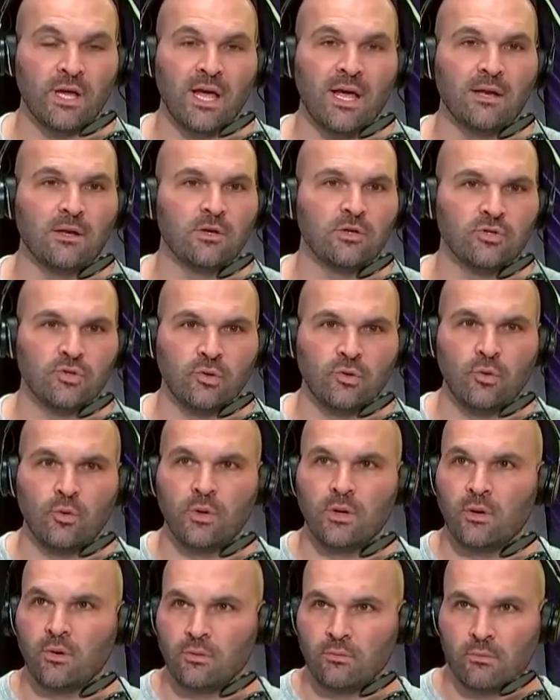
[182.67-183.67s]
again because I
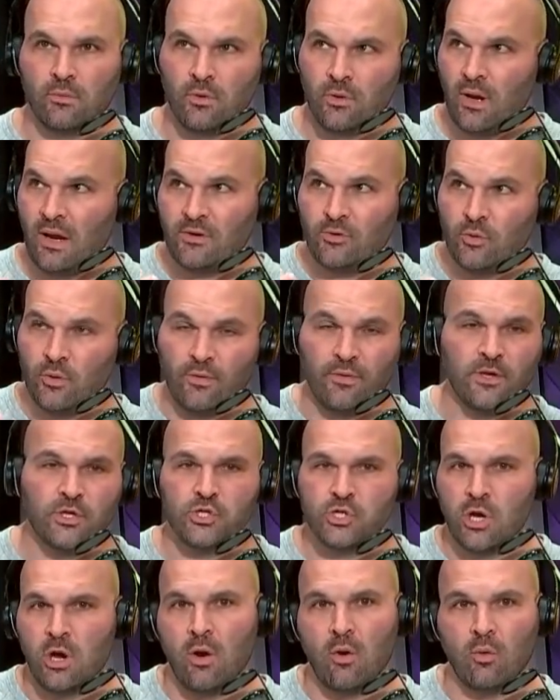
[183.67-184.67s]
do it on this
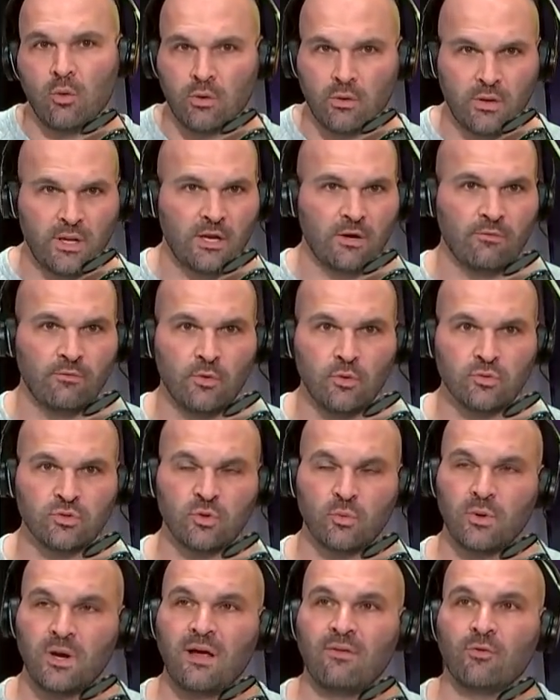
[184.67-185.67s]
show or
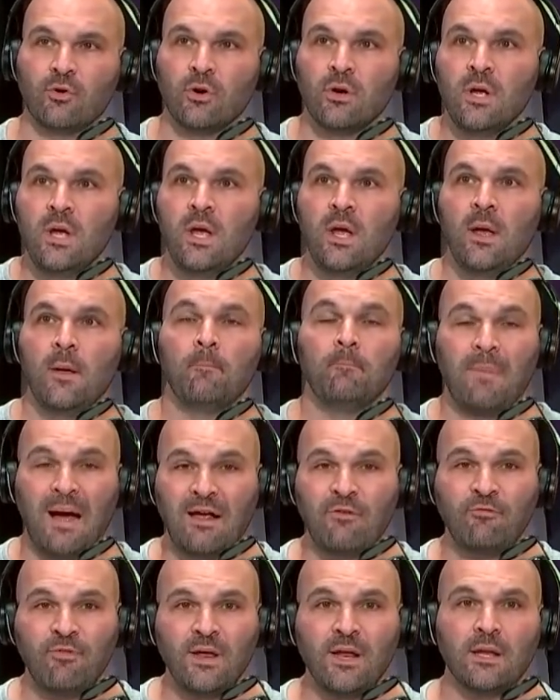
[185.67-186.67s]
interviews or whatever.
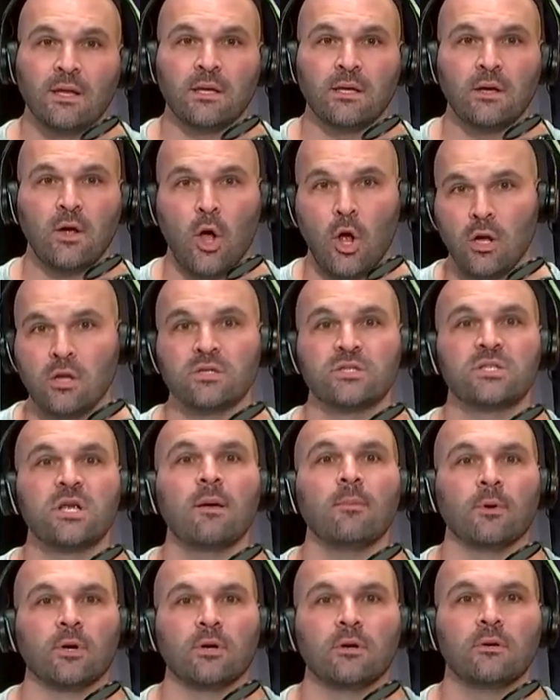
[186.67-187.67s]
My feeling all
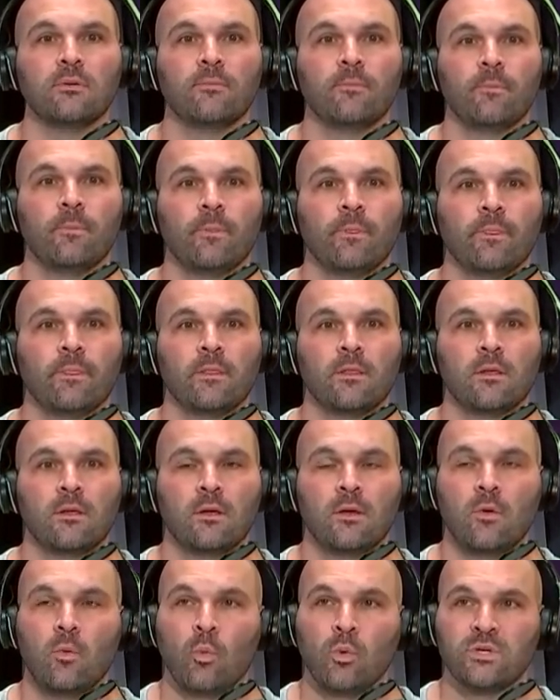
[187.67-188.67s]
summer
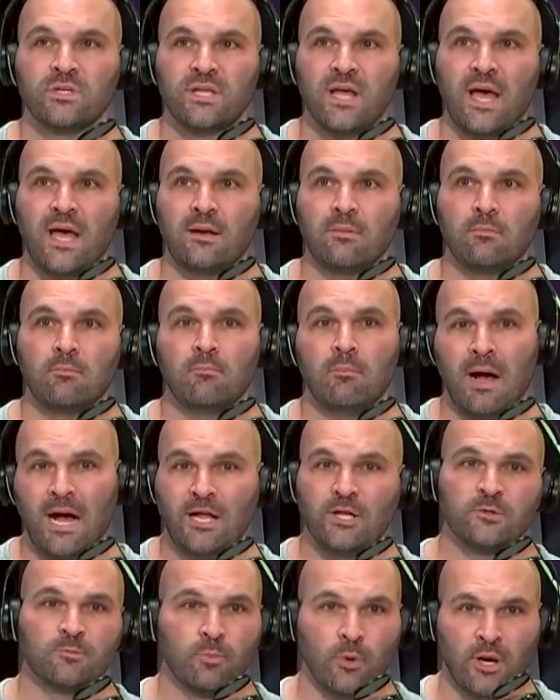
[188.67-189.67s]
was that
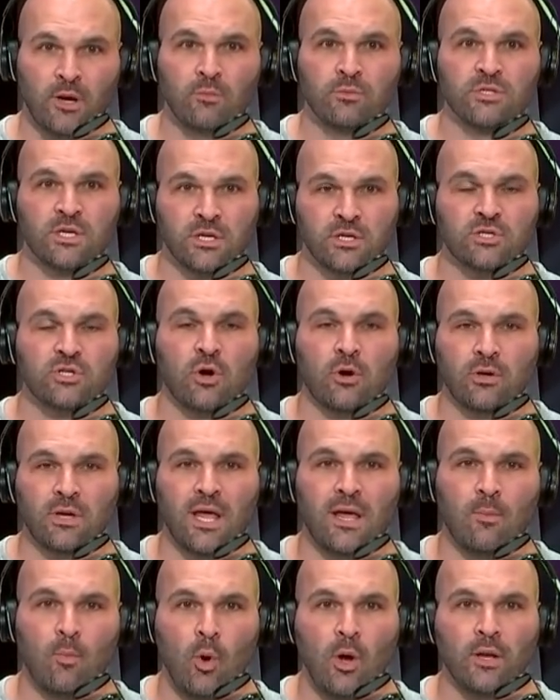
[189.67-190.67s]
Miles Brennan was going to start
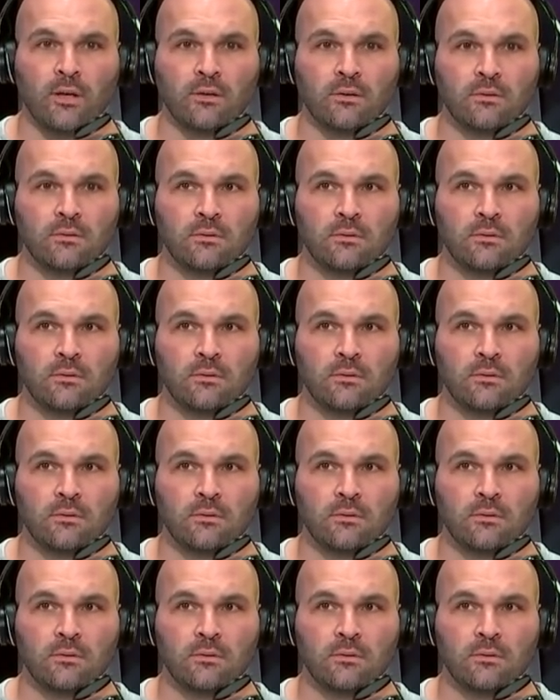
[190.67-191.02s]
game one